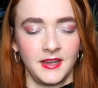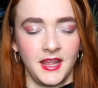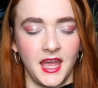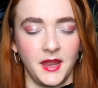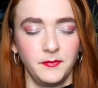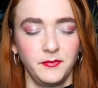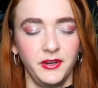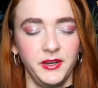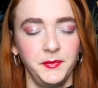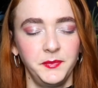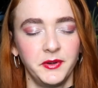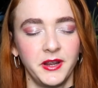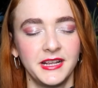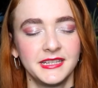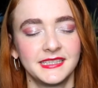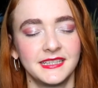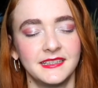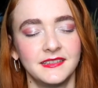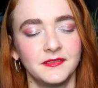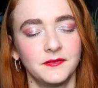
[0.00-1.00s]
And be
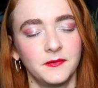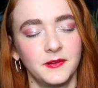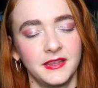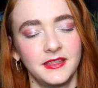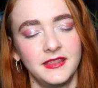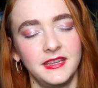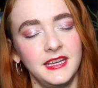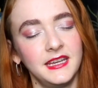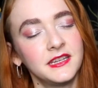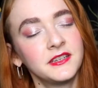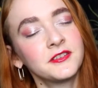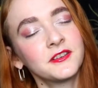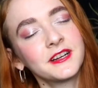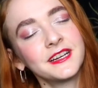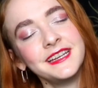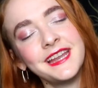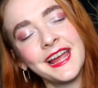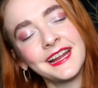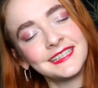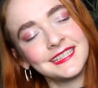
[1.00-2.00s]
present with the
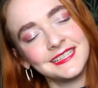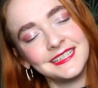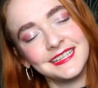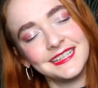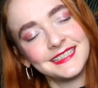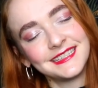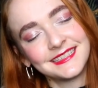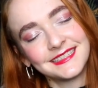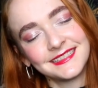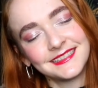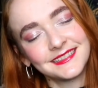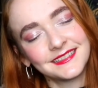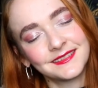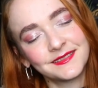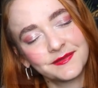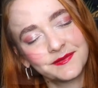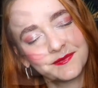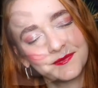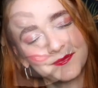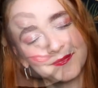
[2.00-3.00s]
interconnectedness.
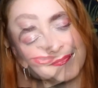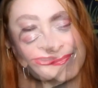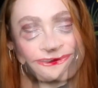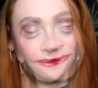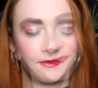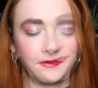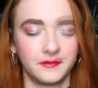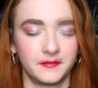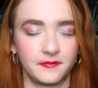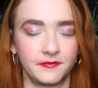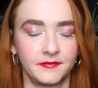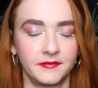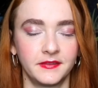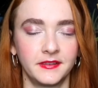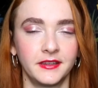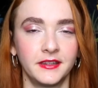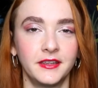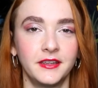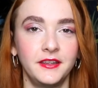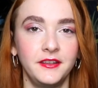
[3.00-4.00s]

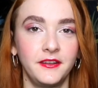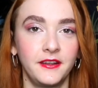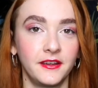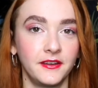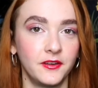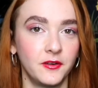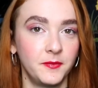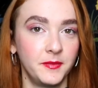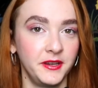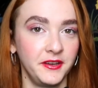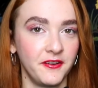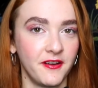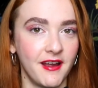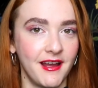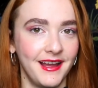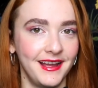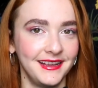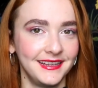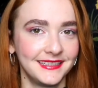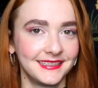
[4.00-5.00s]
You can open your
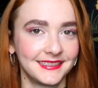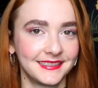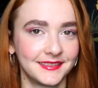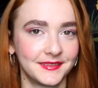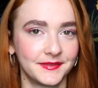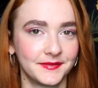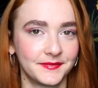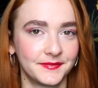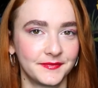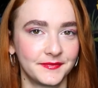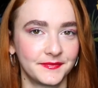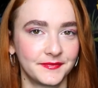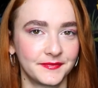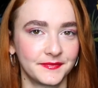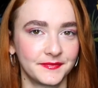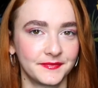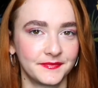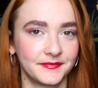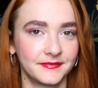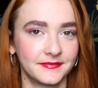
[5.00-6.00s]
eyes.
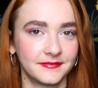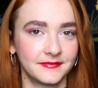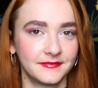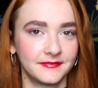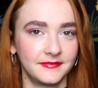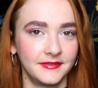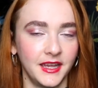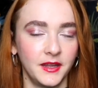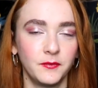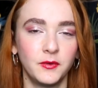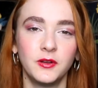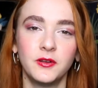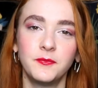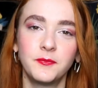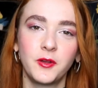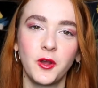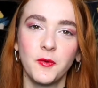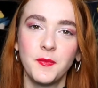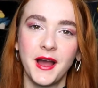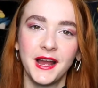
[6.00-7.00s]
And we'll
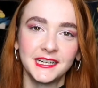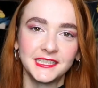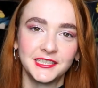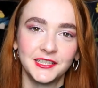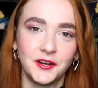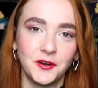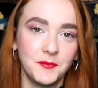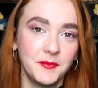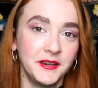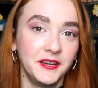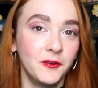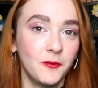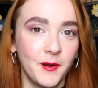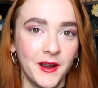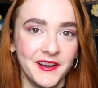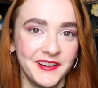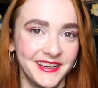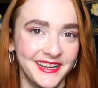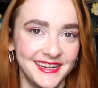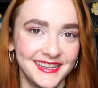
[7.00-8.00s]
go back to open
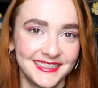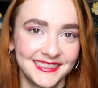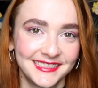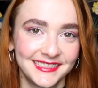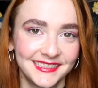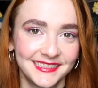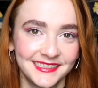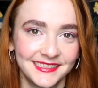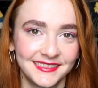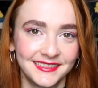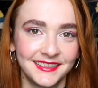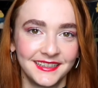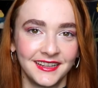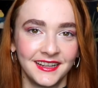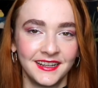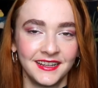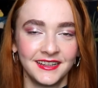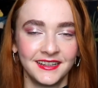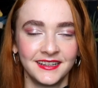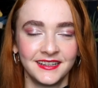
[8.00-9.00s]
awareness,
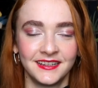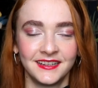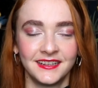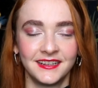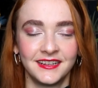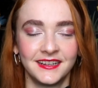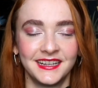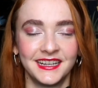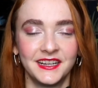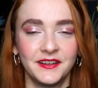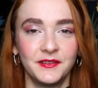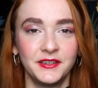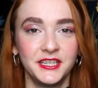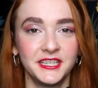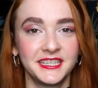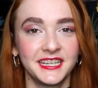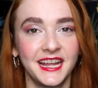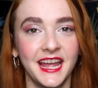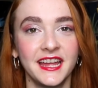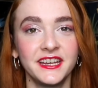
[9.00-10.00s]
which is
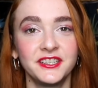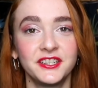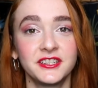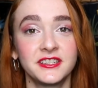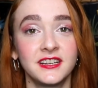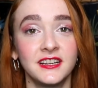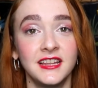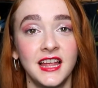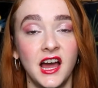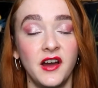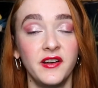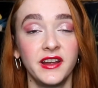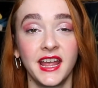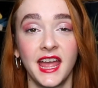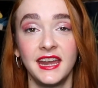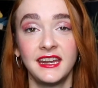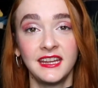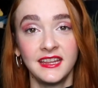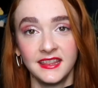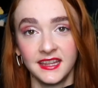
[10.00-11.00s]
again just allowing
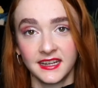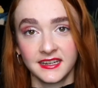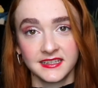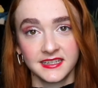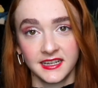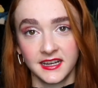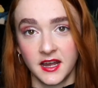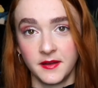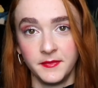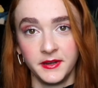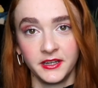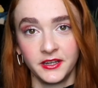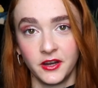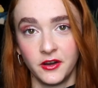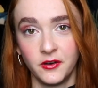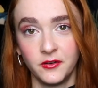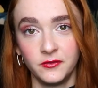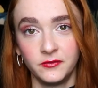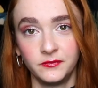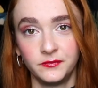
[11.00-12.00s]
anything to come and
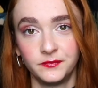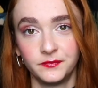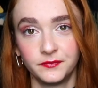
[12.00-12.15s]
go.